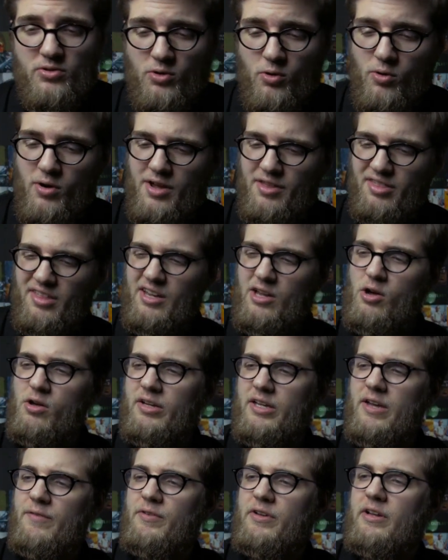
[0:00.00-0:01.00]
score, I think
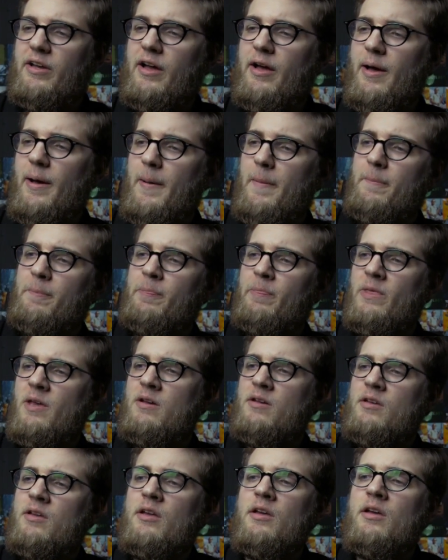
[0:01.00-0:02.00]
I'll give it a
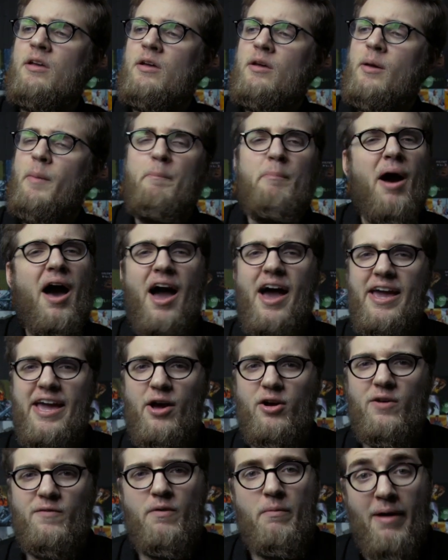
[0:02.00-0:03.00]
pi
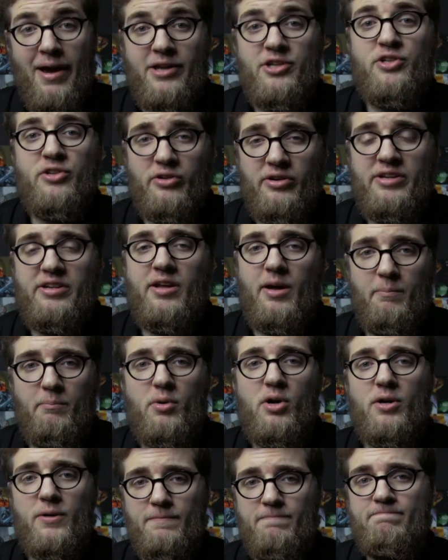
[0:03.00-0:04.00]
out of imaginary
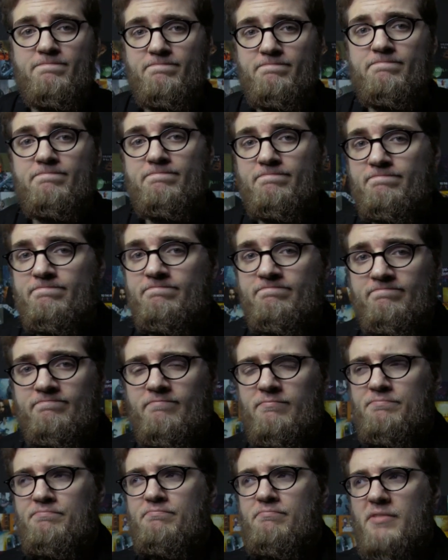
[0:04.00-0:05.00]
number.
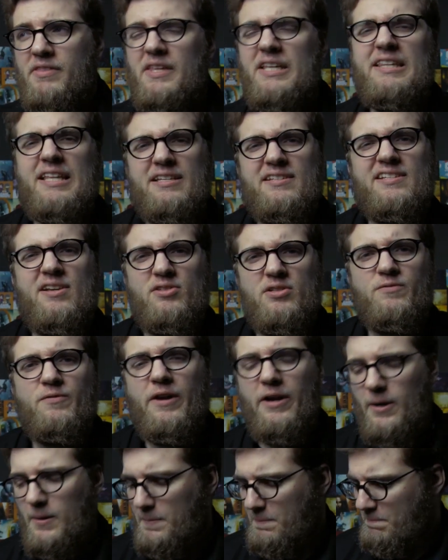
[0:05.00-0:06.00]
I think that sounds
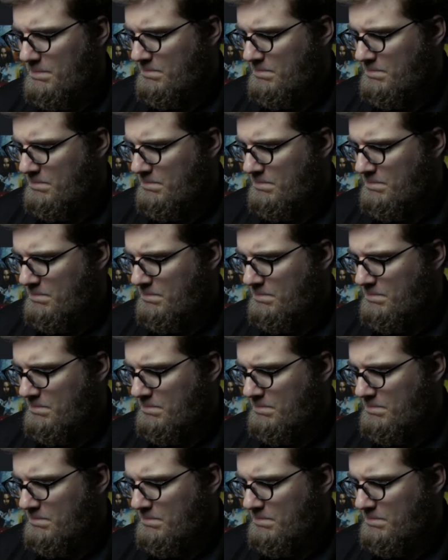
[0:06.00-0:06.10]
fair.